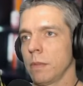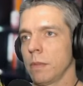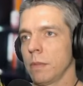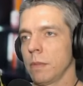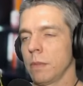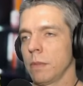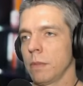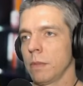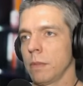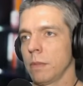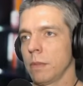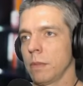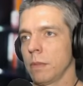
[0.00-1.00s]

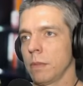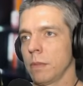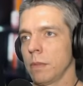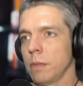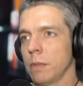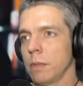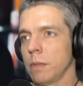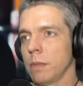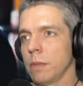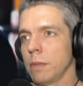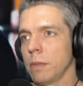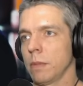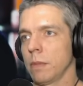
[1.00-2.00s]

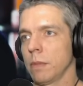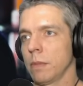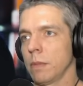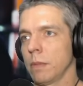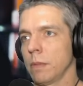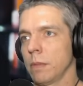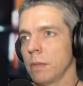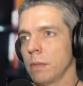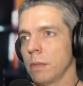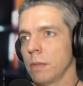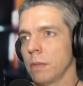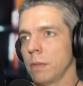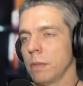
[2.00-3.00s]

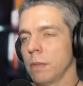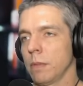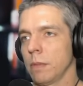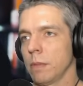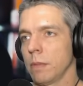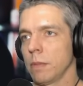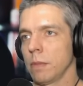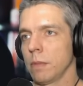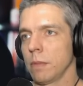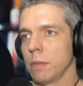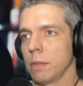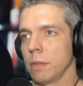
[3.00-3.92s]
No words are spoken by the person on screen.